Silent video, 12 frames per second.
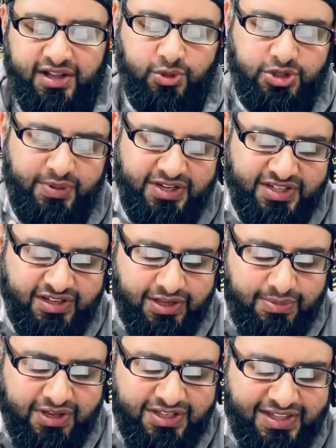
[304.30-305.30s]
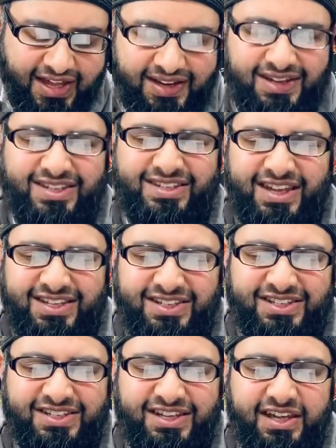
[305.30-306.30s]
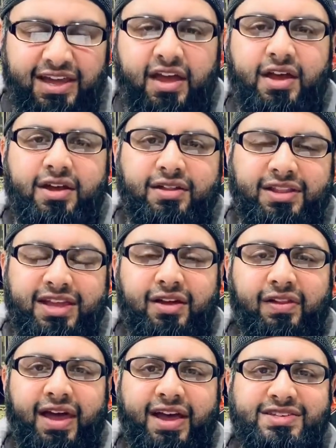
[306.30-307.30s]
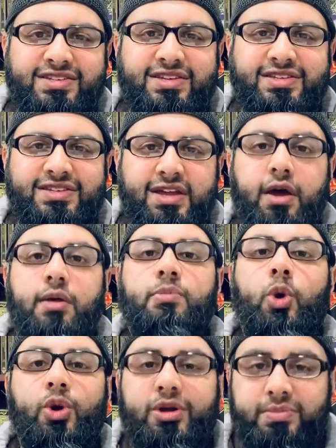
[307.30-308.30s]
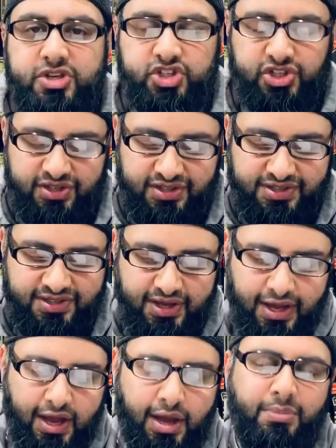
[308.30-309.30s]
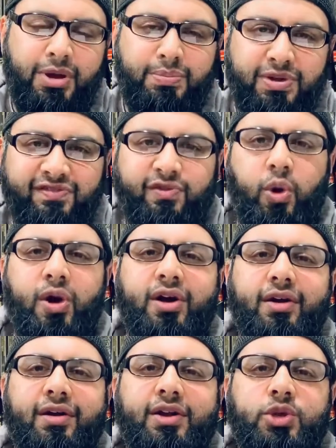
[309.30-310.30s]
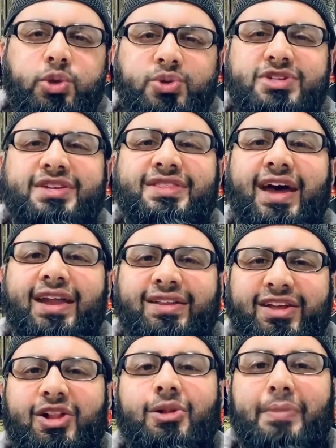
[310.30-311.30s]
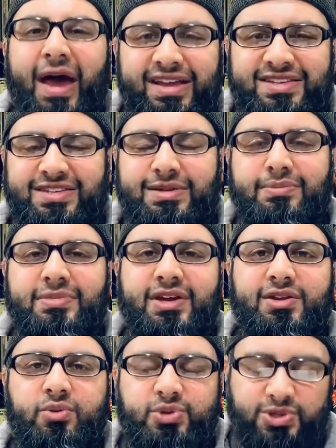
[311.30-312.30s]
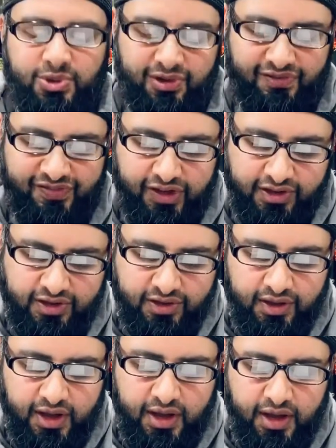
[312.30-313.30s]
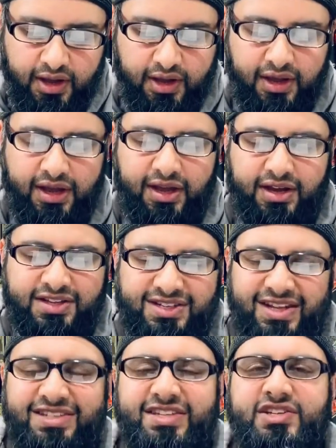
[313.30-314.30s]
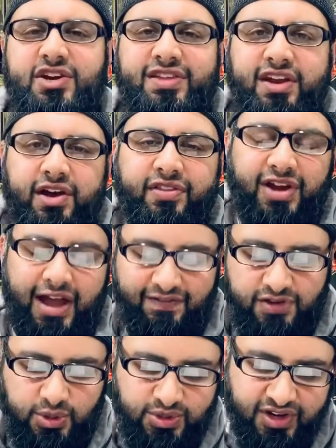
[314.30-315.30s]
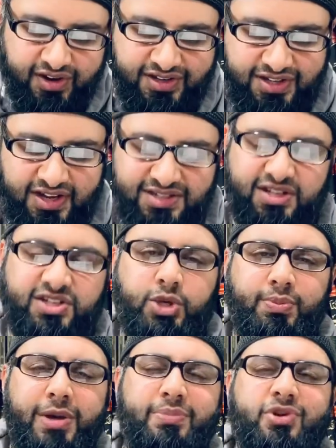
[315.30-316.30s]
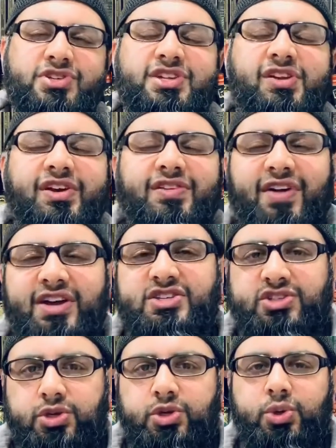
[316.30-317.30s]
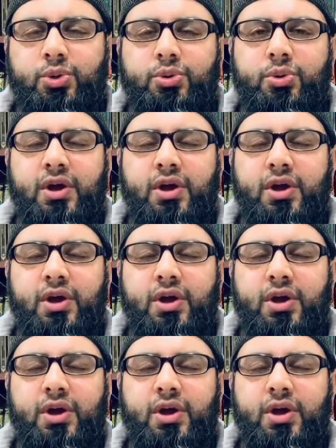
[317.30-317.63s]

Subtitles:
which basically means that necessity legalizes prohibitions. But before using that legal maxim in usul al-fiqh, it is necessary that other avenues are exhausted. So my personal advice to you,